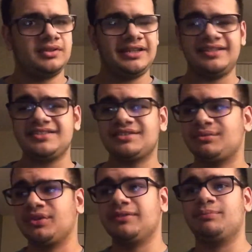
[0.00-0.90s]
Yeah, this is
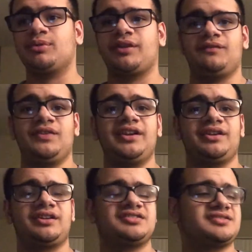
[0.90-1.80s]
a really boring
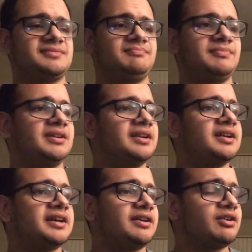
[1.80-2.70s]
video. I
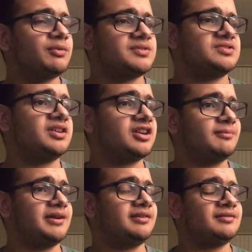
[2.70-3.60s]
don't know what to talk
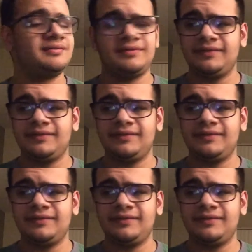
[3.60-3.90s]
about.